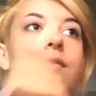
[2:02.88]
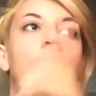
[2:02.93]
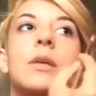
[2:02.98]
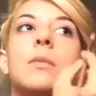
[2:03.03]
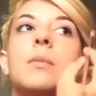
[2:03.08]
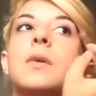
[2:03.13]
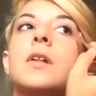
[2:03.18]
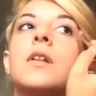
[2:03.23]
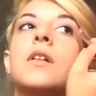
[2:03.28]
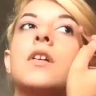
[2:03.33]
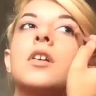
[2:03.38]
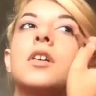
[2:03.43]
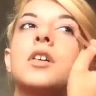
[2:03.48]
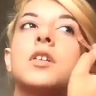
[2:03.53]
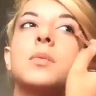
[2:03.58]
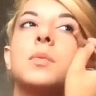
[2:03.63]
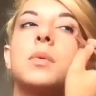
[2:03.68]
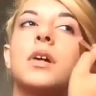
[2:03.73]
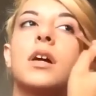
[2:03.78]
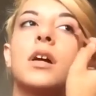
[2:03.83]
vampy
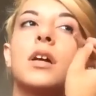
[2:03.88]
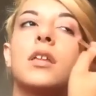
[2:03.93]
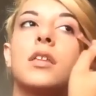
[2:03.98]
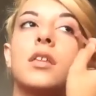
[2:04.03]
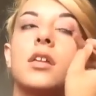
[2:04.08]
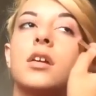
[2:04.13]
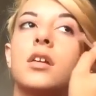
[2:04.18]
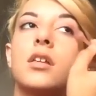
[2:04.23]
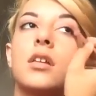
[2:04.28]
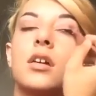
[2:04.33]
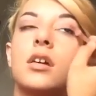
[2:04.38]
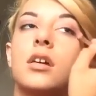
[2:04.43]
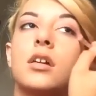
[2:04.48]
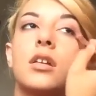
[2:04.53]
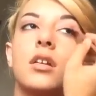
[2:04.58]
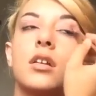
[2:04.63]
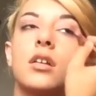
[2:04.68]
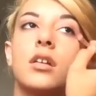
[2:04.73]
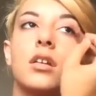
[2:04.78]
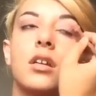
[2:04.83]
looks, but I think that
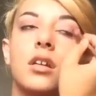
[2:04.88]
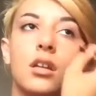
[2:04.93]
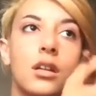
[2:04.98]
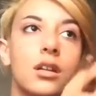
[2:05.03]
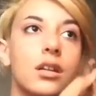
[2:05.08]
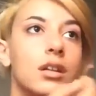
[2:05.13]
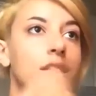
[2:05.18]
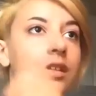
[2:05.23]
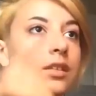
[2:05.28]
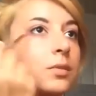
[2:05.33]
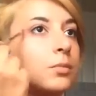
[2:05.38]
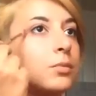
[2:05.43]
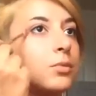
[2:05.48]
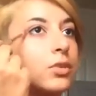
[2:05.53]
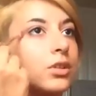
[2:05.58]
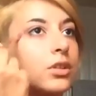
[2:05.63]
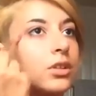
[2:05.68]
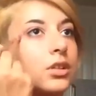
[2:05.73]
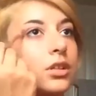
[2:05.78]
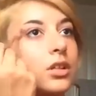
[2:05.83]
it's
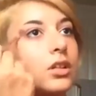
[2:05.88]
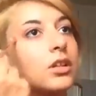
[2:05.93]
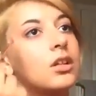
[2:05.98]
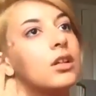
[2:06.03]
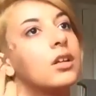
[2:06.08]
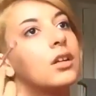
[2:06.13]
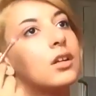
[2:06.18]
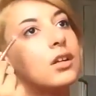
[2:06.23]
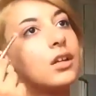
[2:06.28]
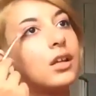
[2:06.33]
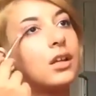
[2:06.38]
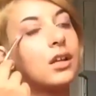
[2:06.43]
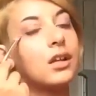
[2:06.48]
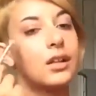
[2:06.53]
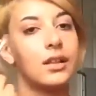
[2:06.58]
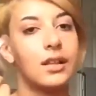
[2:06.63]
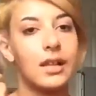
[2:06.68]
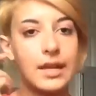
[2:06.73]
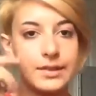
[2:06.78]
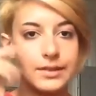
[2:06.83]
more
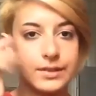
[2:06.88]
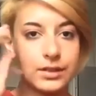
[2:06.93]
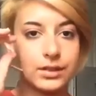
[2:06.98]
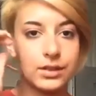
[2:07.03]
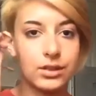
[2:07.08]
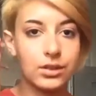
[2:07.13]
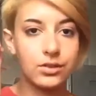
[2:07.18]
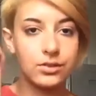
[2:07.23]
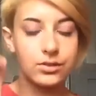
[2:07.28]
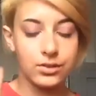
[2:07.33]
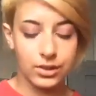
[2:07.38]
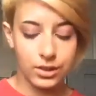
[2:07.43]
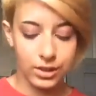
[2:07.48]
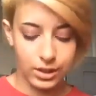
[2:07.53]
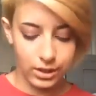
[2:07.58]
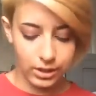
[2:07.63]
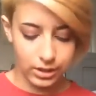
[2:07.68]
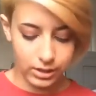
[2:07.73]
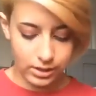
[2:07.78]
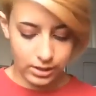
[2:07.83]
classic to go
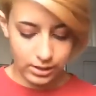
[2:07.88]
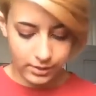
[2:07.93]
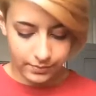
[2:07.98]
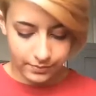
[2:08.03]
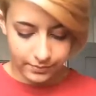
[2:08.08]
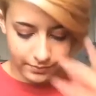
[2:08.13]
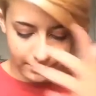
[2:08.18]
circular.